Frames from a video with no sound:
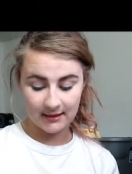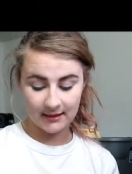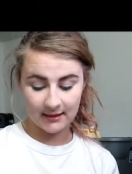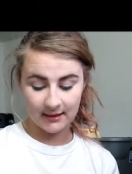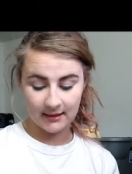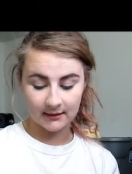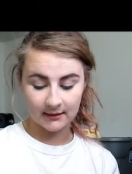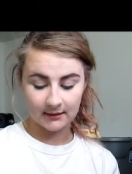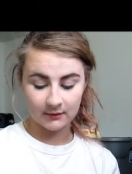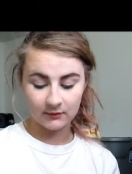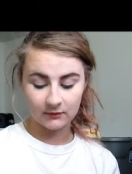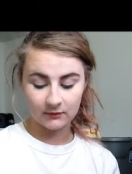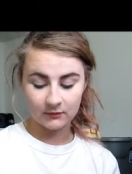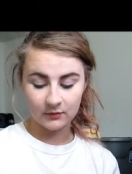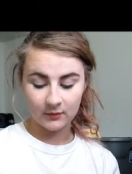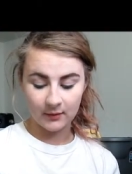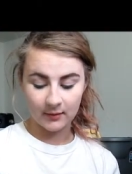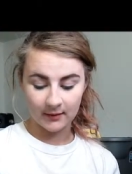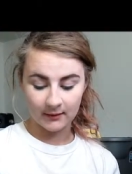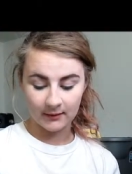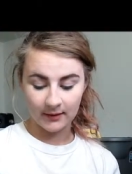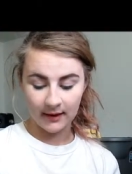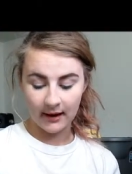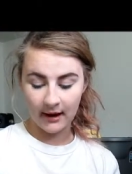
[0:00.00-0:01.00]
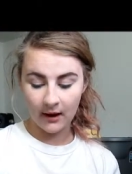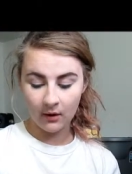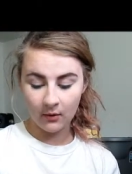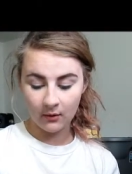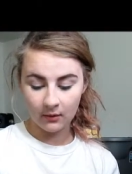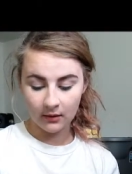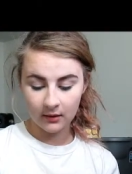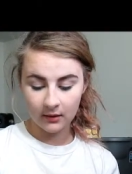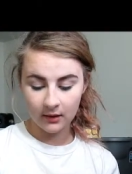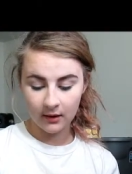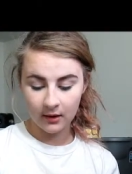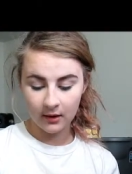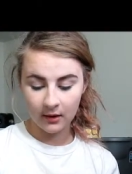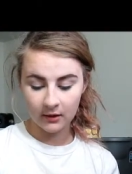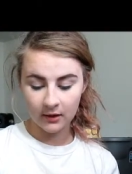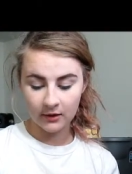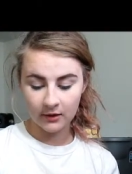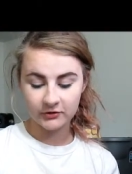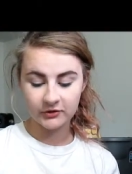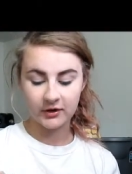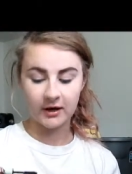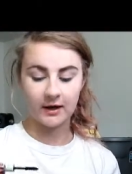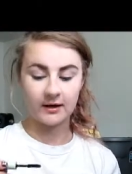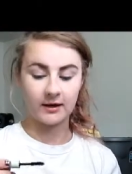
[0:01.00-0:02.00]
It, no matter how hard I
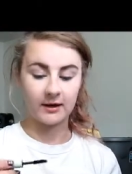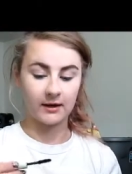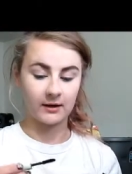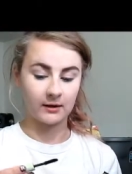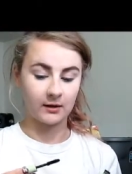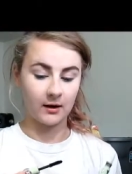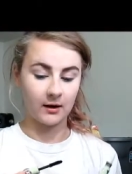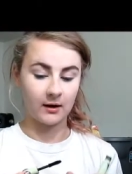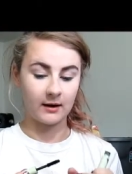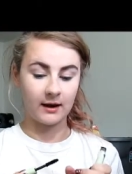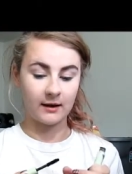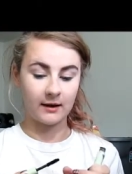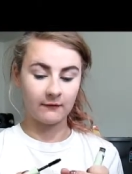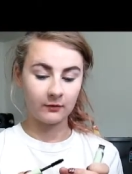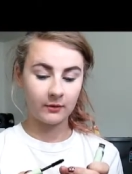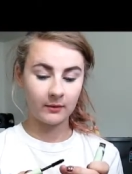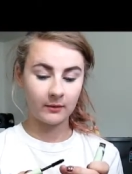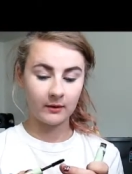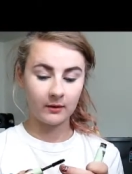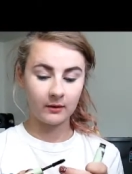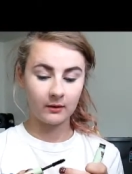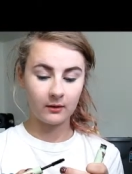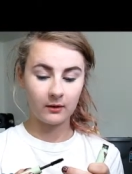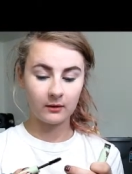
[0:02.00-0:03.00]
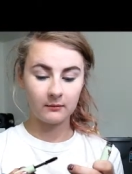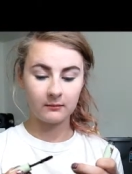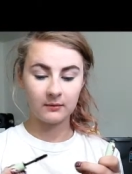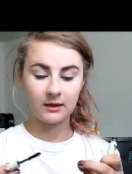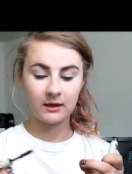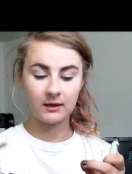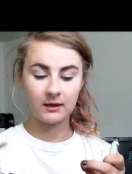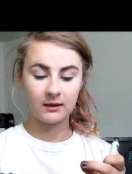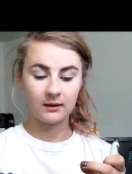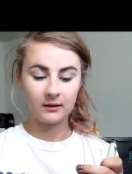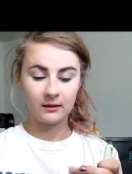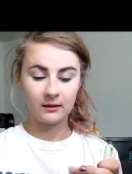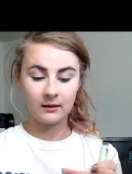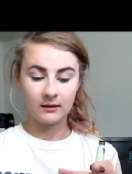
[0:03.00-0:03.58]
tried, it got everywhere on me.